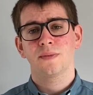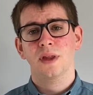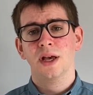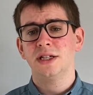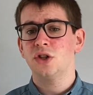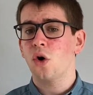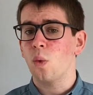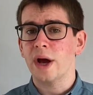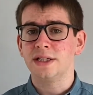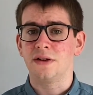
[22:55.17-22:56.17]
He's not
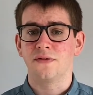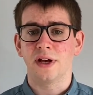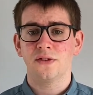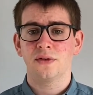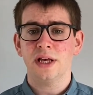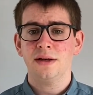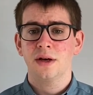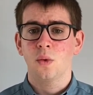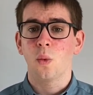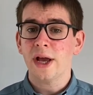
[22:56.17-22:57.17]
waited faithfully,
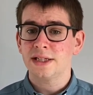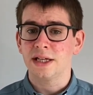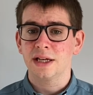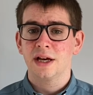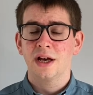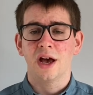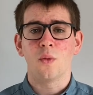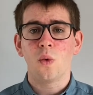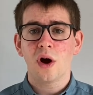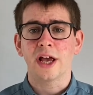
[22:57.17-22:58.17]
waiting
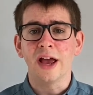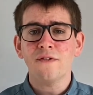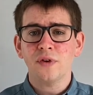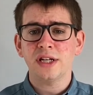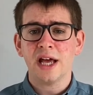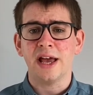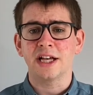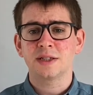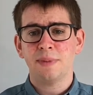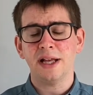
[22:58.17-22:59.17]
and working every day
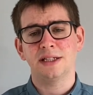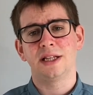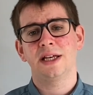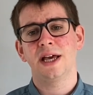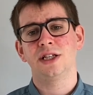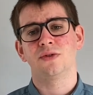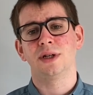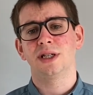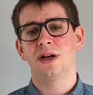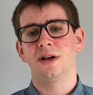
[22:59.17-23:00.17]
expecting the king to
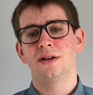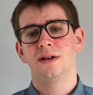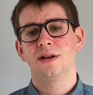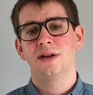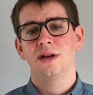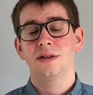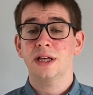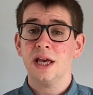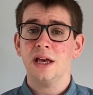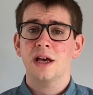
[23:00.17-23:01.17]
return. The
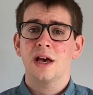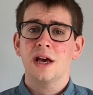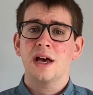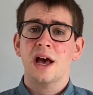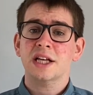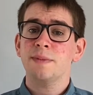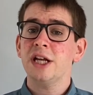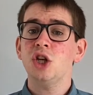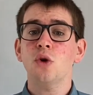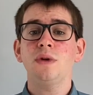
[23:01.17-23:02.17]
king has made
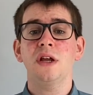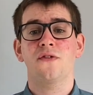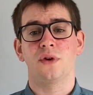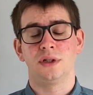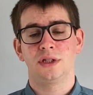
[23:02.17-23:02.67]
no difference